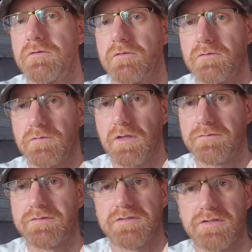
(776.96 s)

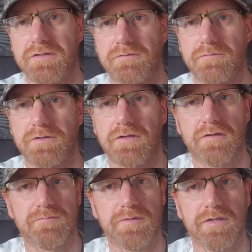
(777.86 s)
Love to see the
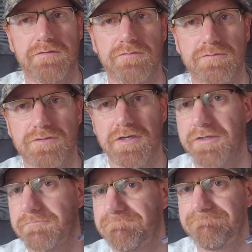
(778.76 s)
3.5mm headphone
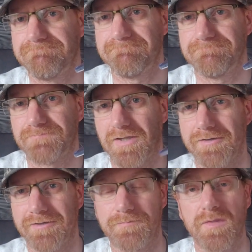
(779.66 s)
jack.
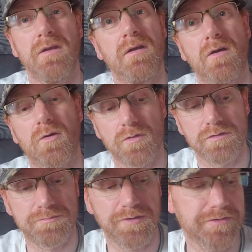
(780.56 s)
Although,
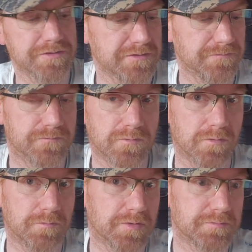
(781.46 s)
to be honest, for
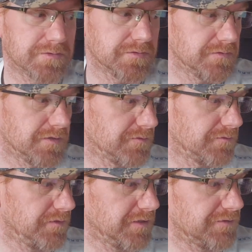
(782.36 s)
the purposes
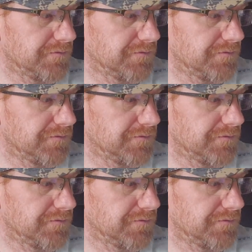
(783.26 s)
of this